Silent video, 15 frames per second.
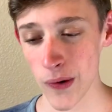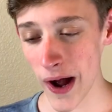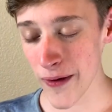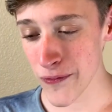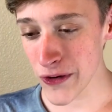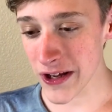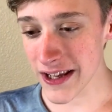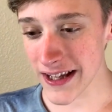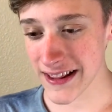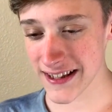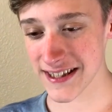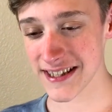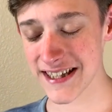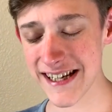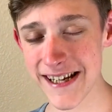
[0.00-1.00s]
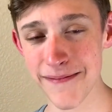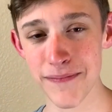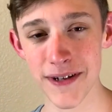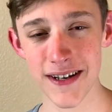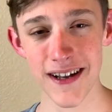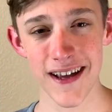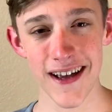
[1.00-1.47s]
I really like this team,
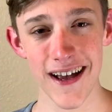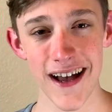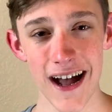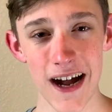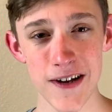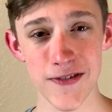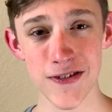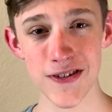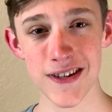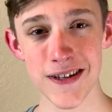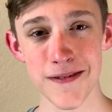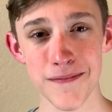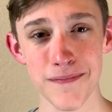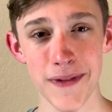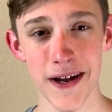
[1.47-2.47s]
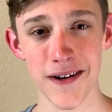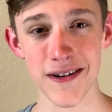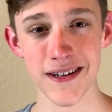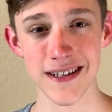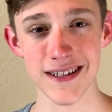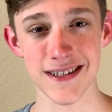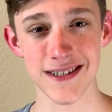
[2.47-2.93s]
but I feel that
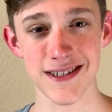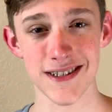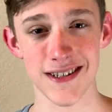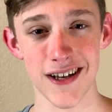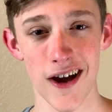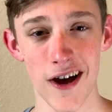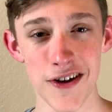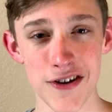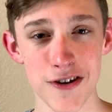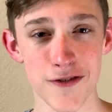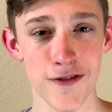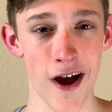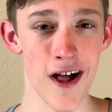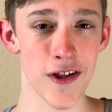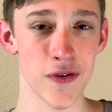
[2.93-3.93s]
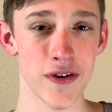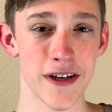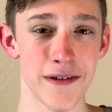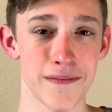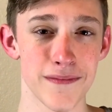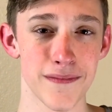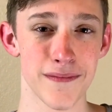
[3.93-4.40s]
Mary is
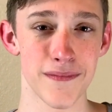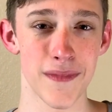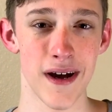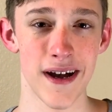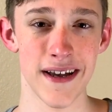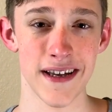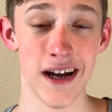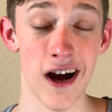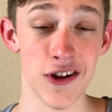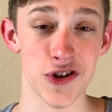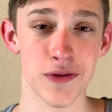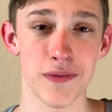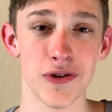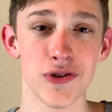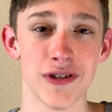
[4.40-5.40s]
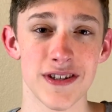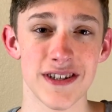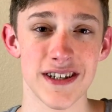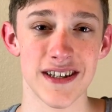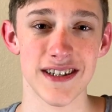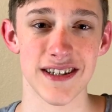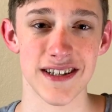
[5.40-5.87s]
undervaluing my contributions
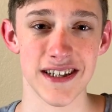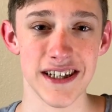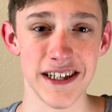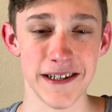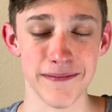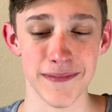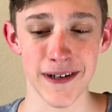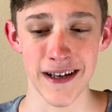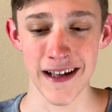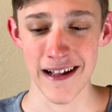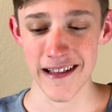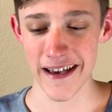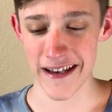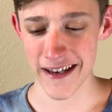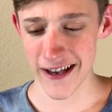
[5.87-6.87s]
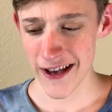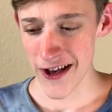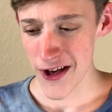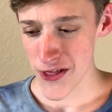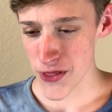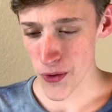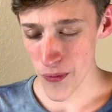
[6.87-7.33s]
to this team. Like,
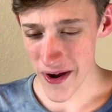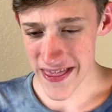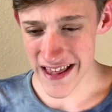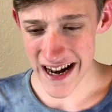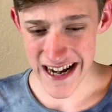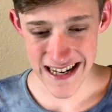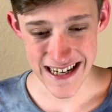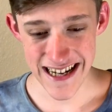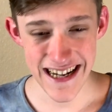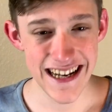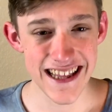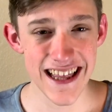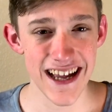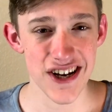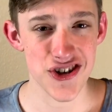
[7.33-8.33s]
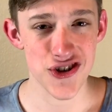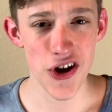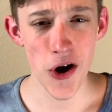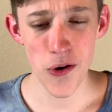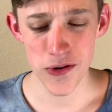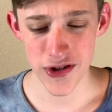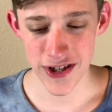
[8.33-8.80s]
the way that I needed that
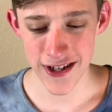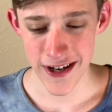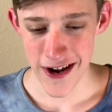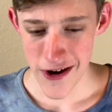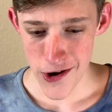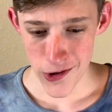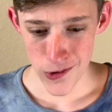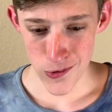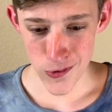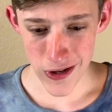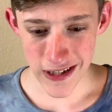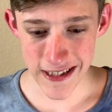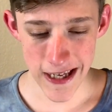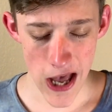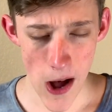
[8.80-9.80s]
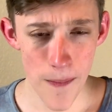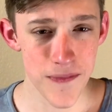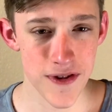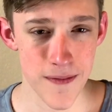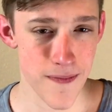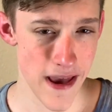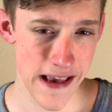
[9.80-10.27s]
dough just really helped
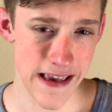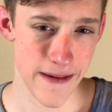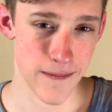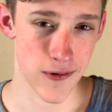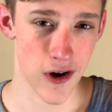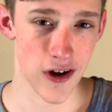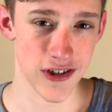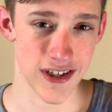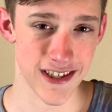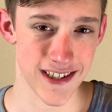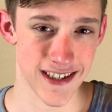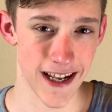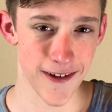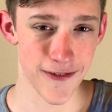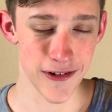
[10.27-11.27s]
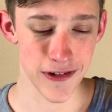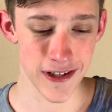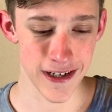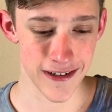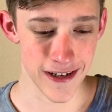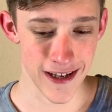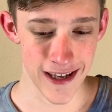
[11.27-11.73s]
the baking process, and I feel
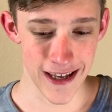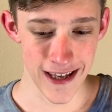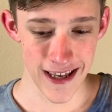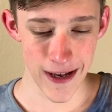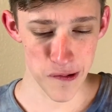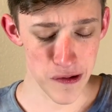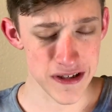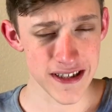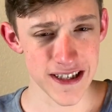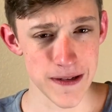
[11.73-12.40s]
that it wasn't as